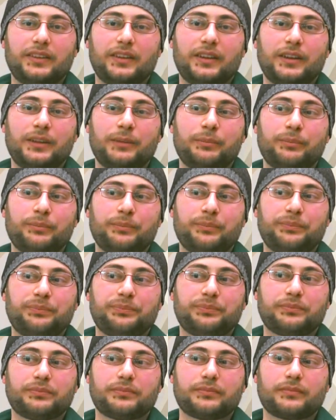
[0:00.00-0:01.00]
time,
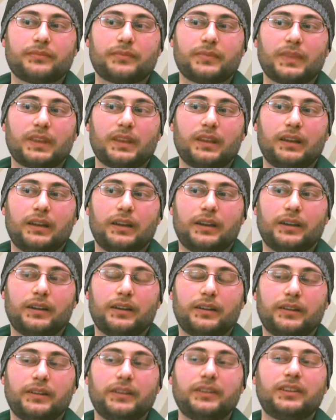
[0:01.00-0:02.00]

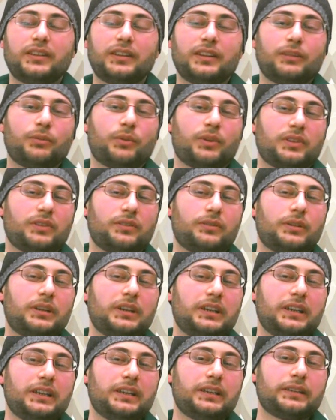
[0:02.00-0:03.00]
internet wasn't
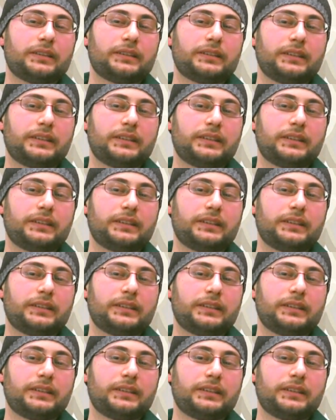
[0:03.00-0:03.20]
really